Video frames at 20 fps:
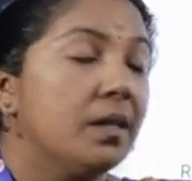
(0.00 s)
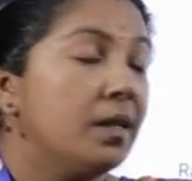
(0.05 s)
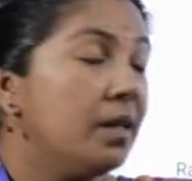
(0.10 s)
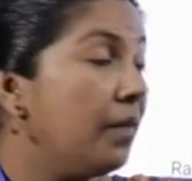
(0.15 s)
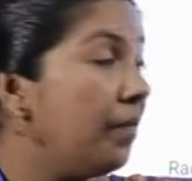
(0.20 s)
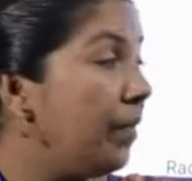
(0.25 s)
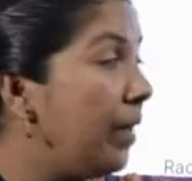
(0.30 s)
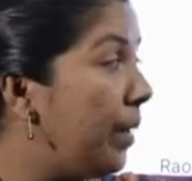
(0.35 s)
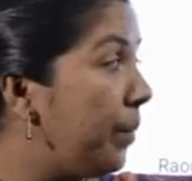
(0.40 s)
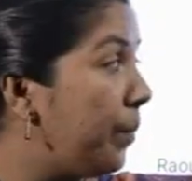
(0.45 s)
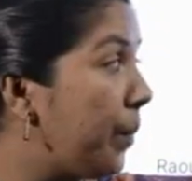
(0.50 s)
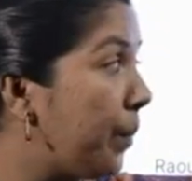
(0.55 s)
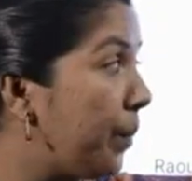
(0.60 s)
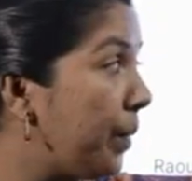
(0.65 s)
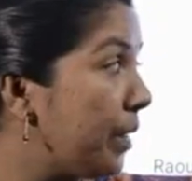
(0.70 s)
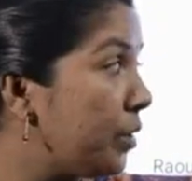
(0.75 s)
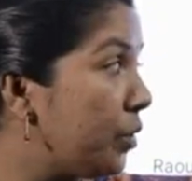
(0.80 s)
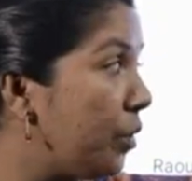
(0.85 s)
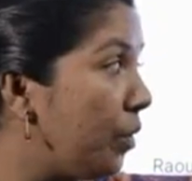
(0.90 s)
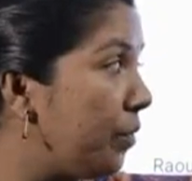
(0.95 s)
the vapor
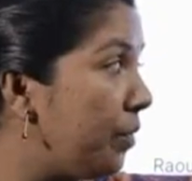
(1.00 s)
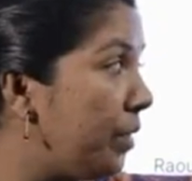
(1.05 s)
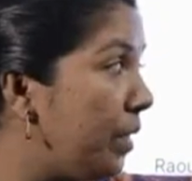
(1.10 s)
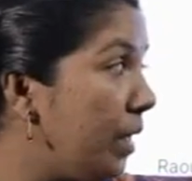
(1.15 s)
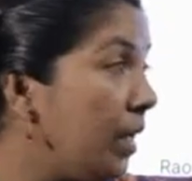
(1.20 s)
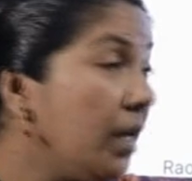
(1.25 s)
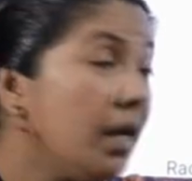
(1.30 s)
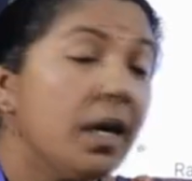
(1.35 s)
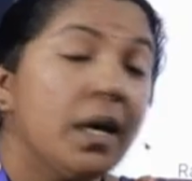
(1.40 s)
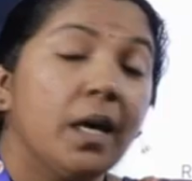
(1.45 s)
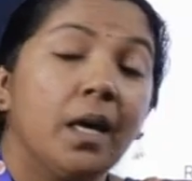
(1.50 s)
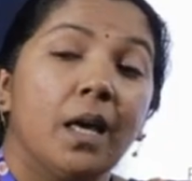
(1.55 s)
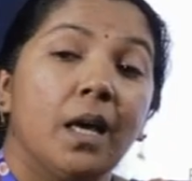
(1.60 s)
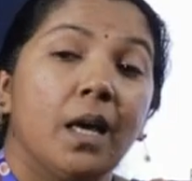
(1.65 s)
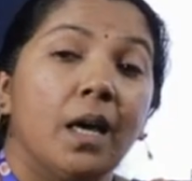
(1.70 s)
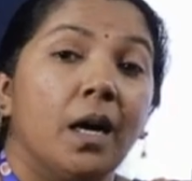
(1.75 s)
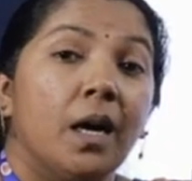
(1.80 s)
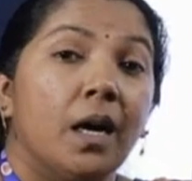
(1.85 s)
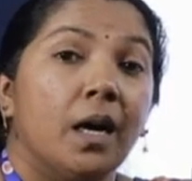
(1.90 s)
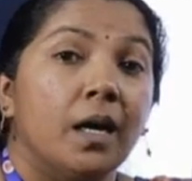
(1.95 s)
pressure of the
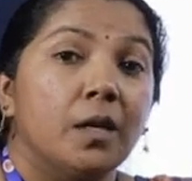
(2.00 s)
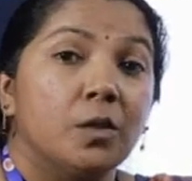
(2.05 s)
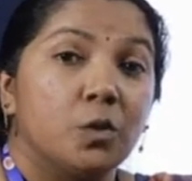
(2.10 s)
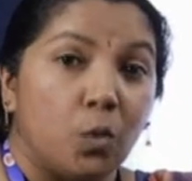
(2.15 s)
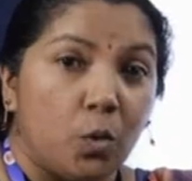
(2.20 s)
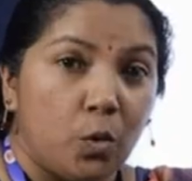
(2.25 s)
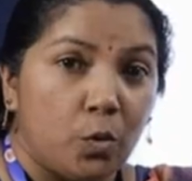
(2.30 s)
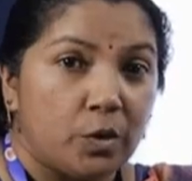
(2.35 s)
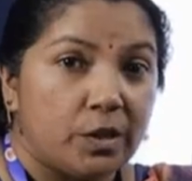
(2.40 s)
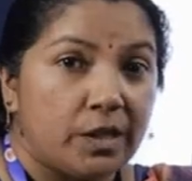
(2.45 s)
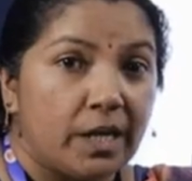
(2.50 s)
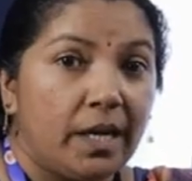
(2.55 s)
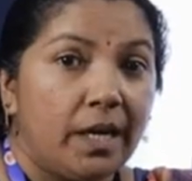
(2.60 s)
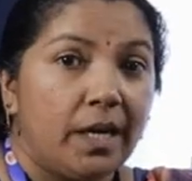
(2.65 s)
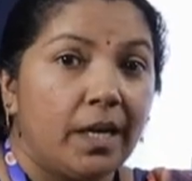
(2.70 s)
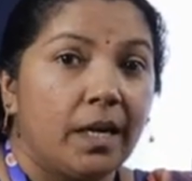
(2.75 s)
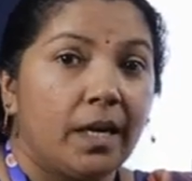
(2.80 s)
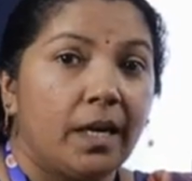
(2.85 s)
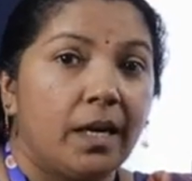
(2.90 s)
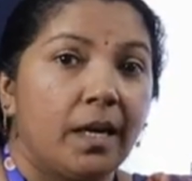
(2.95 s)

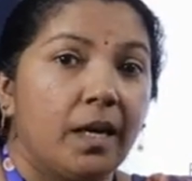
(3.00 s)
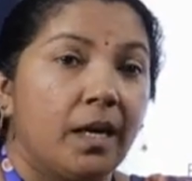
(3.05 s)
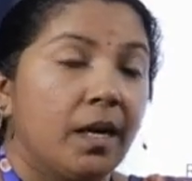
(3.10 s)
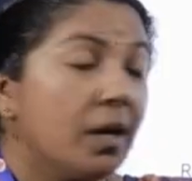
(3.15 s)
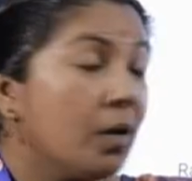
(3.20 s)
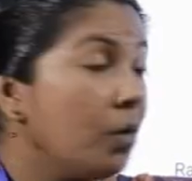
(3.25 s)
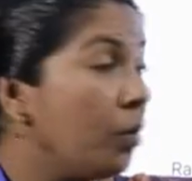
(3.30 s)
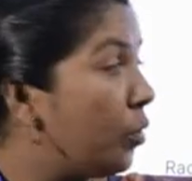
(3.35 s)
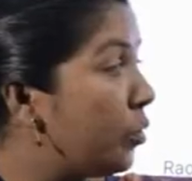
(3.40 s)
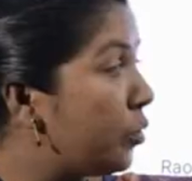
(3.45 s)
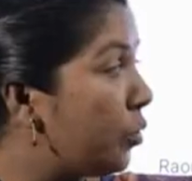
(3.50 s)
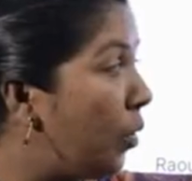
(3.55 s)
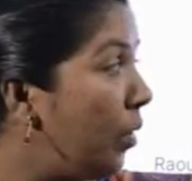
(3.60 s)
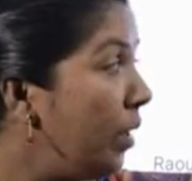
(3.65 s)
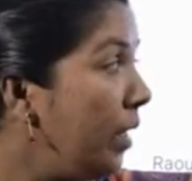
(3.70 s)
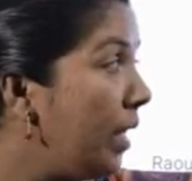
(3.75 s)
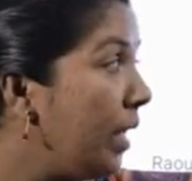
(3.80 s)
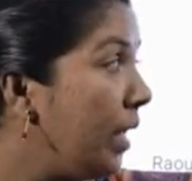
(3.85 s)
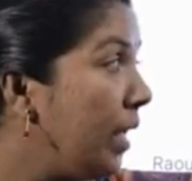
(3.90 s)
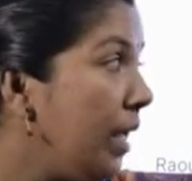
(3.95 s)
solution goes
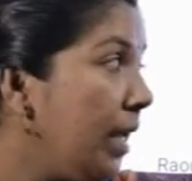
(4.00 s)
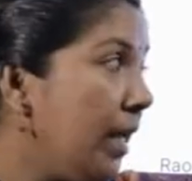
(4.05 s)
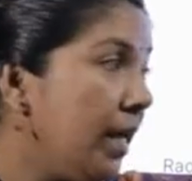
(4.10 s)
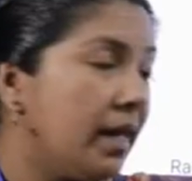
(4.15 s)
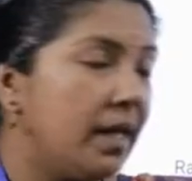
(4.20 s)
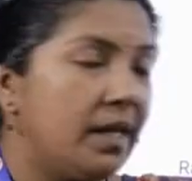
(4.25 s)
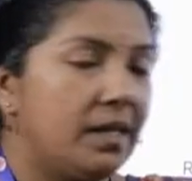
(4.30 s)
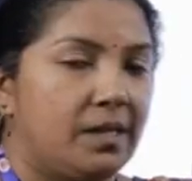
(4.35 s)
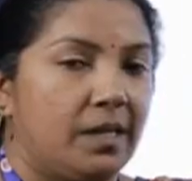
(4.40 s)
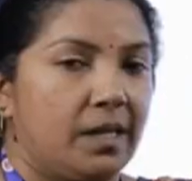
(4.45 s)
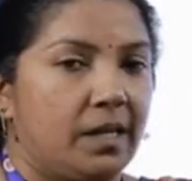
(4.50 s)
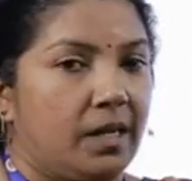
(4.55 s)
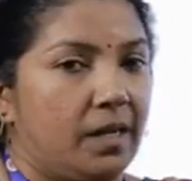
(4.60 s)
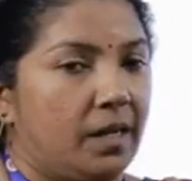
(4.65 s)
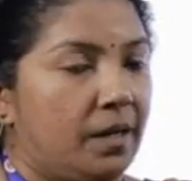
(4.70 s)
on increasing.